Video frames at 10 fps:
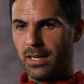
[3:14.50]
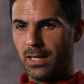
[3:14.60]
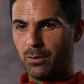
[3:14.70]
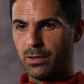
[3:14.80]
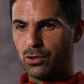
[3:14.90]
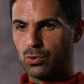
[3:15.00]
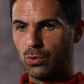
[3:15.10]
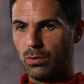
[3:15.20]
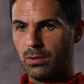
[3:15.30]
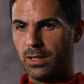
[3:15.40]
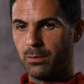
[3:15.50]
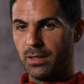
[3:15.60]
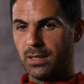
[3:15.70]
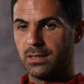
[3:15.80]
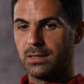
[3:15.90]
every tool, every
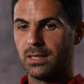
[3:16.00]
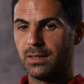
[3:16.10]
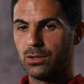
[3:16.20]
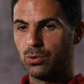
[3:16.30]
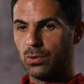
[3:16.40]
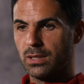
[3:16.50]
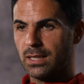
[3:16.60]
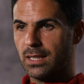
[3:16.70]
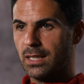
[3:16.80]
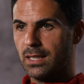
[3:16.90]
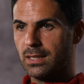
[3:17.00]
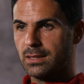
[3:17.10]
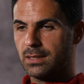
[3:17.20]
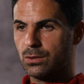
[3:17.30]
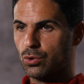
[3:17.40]
necessary tool that they need
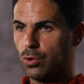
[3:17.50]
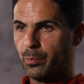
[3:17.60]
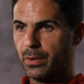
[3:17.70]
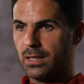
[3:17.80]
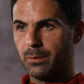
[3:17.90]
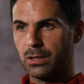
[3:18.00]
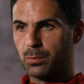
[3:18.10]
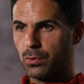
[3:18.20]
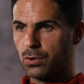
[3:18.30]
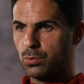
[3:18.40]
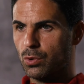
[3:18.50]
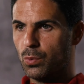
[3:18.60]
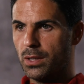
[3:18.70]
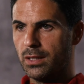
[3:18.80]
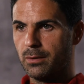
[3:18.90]
to compete the best possible
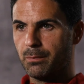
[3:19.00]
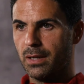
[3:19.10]
way.